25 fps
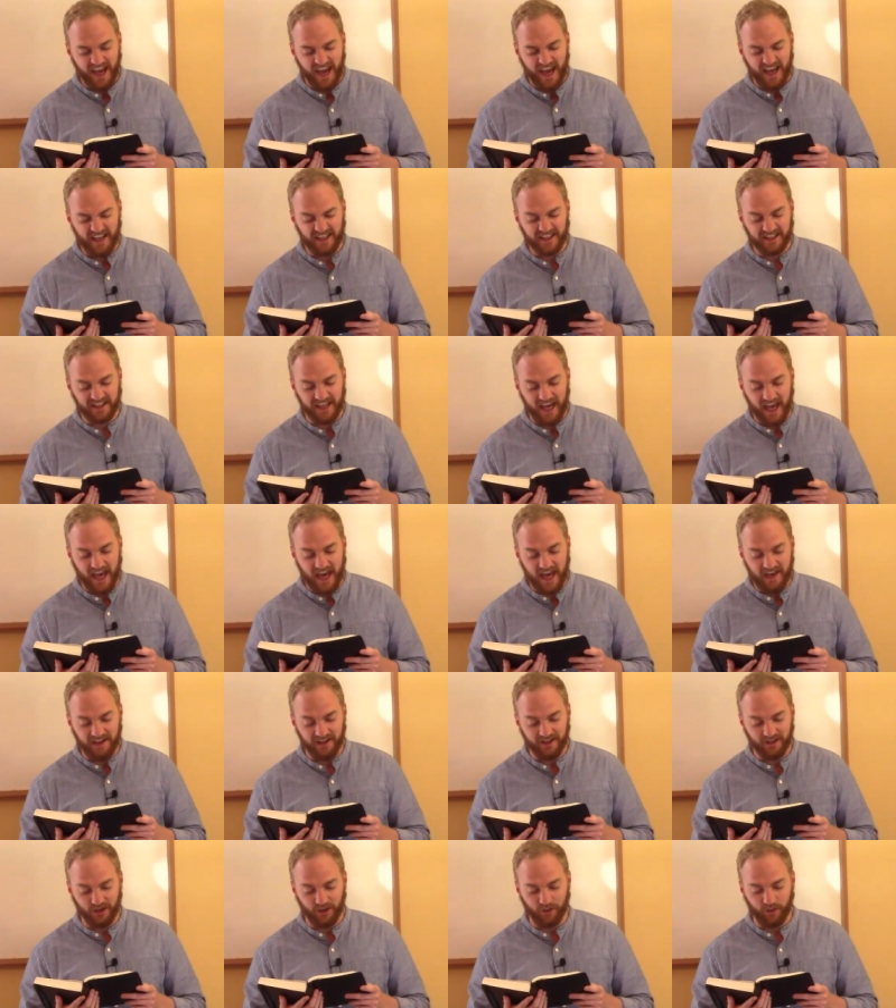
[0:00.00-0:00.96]
and his
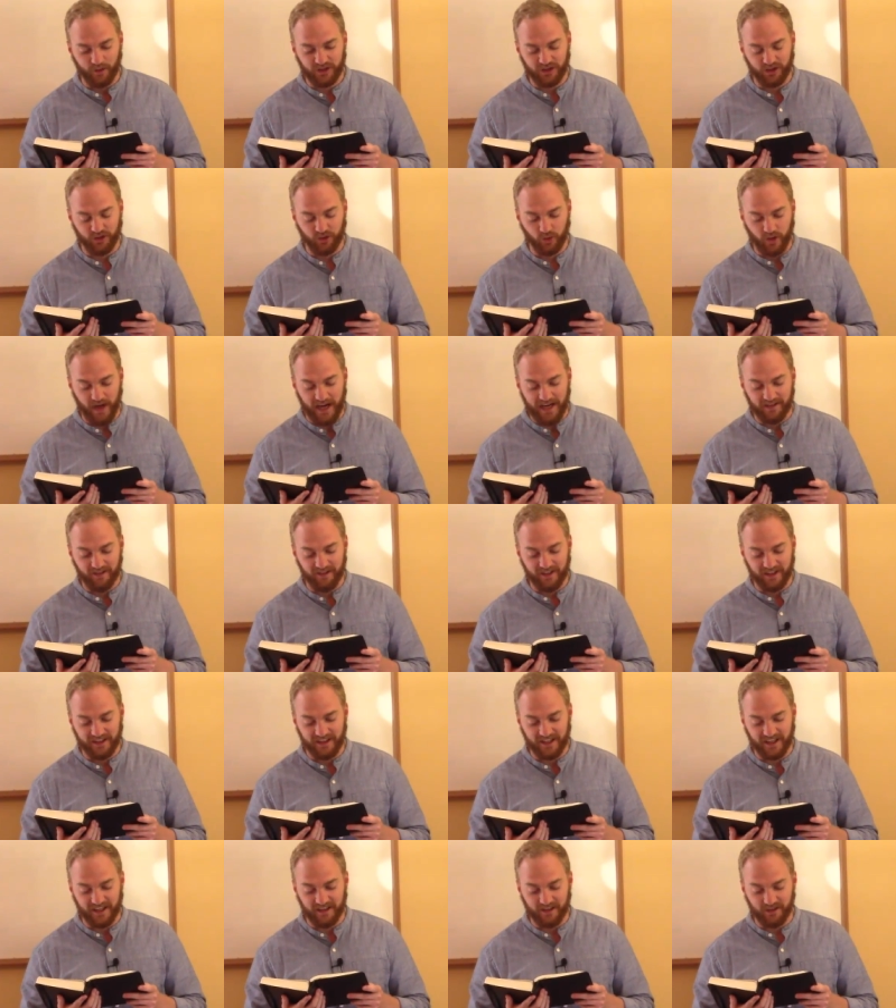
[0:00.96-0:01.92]
anger was greatly
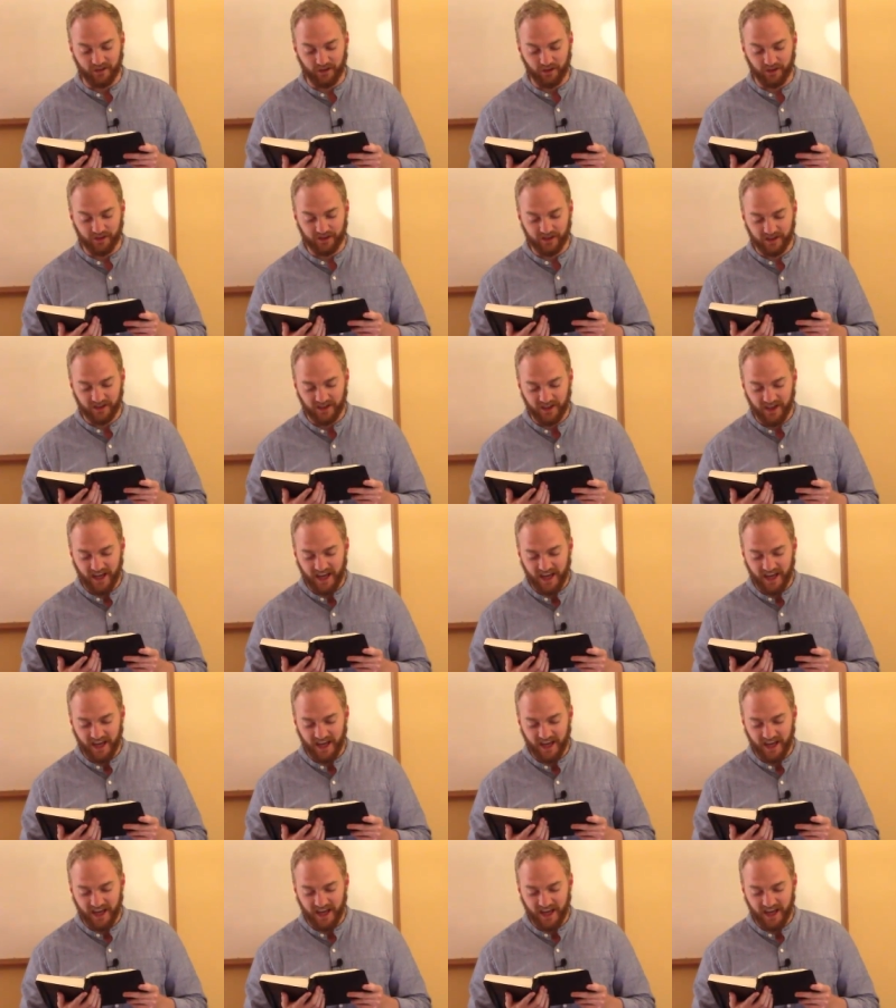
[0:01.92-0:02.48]
kindled.